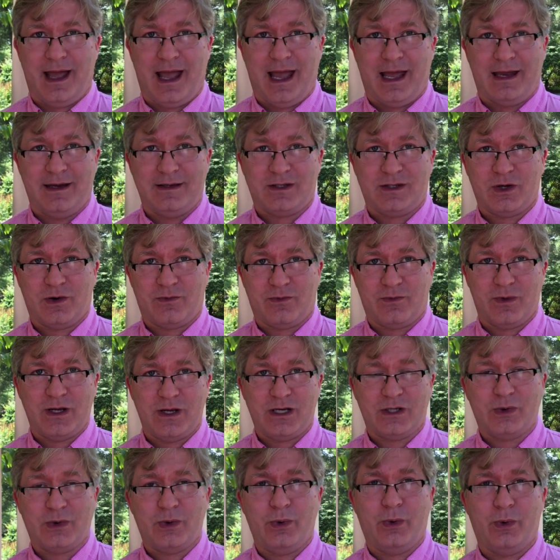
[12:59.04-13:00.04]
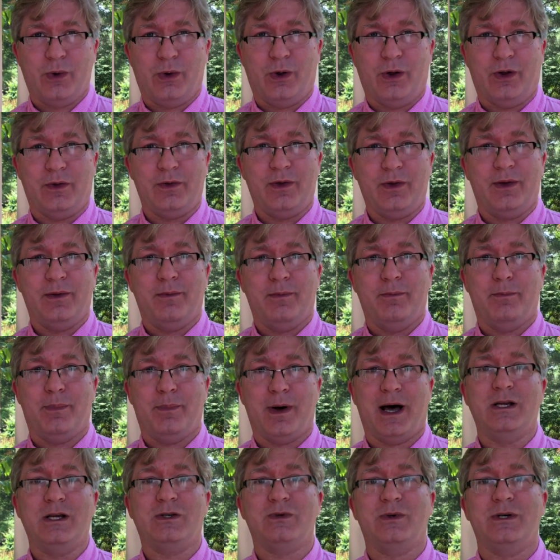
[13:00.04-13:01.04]
and sort of retooled
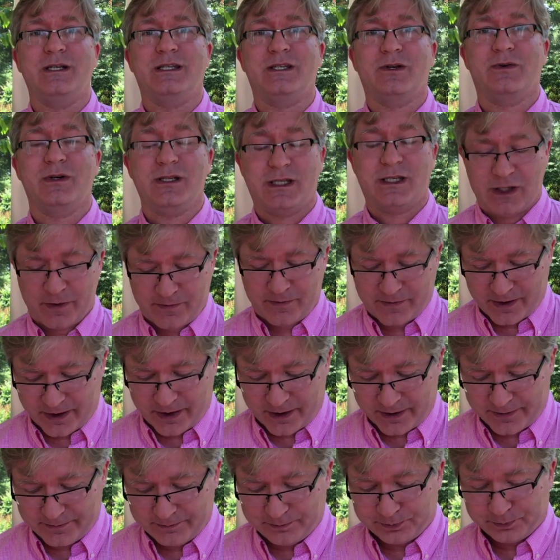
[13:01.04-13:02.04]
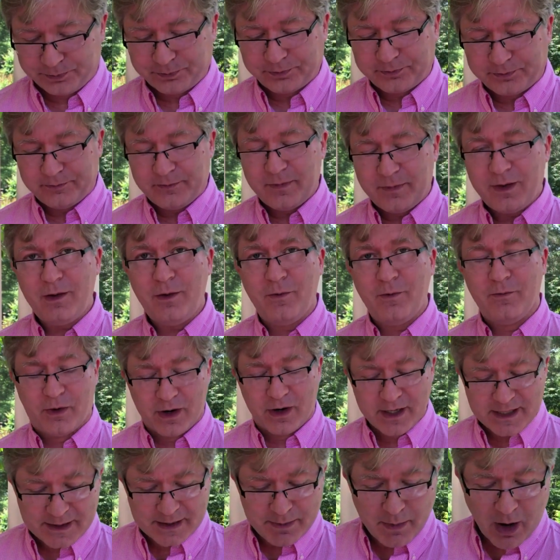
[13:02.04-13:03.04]
by Joyce Christopher
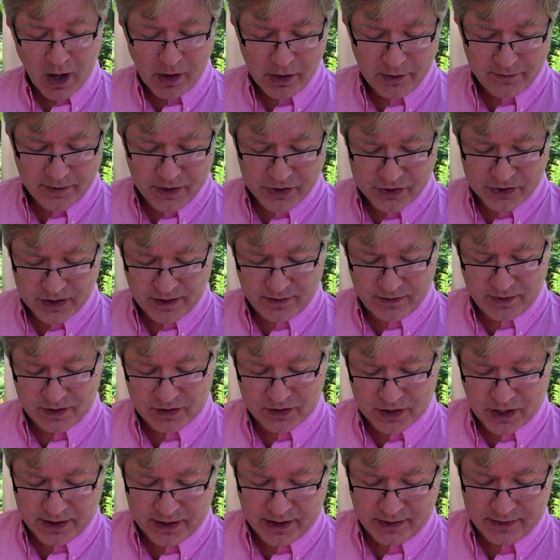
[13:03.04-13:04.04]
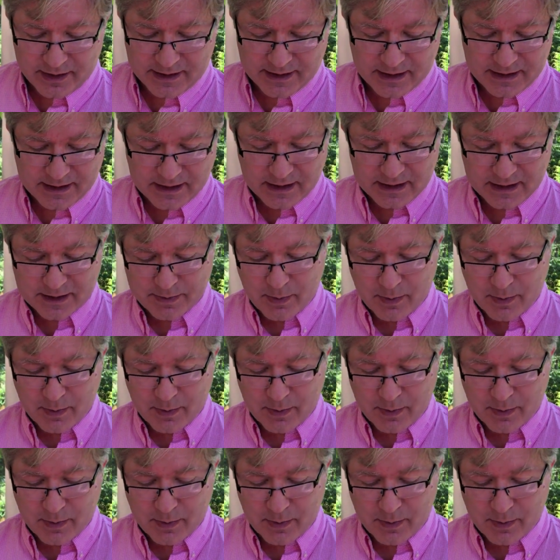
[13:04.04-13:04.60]
for a smaller version of the doll. Now, this is the